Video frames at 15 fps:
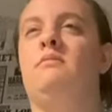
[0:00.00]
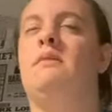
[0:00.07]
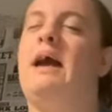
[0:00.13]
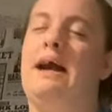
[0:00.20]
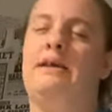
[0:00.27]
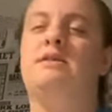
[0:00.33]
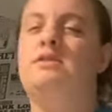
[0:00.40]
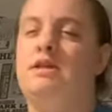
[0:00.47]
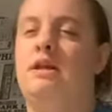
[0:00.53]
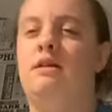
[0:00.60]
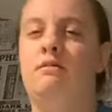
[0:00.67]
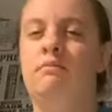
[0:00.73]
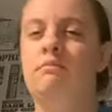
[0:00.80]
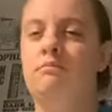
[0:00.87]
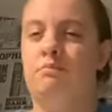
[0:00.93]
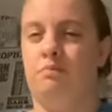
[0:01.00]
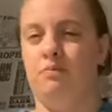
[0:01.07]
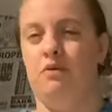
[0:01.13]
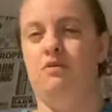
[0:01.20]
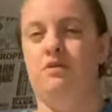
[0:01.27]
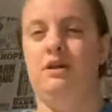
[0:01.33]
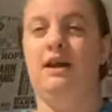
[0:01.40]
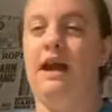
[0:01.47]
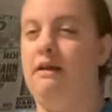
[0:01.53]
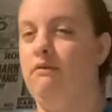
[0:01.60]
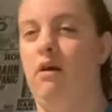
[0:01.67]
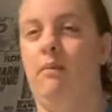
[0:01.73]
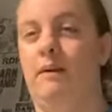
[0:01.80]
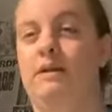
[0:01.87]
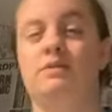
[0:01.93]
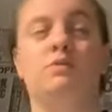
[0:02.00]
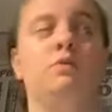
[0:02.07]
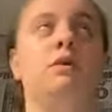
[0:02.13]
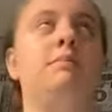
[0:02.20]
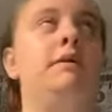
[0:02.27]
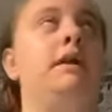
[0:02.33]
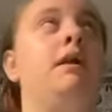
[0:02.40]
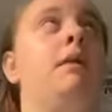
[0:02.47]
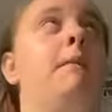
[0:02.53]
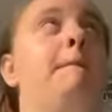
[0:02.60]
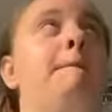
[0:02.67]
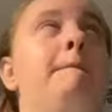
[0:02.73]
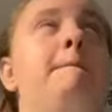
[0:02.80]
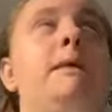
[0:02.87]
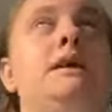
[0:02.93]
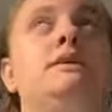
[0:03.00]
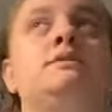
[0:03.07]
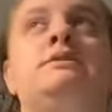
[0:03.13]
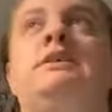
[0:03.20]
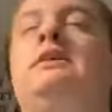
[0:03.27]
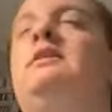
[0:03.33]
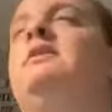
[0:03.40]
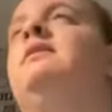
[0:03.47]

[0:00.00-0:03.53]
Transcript: angsty, broody gay romance would have been amazing.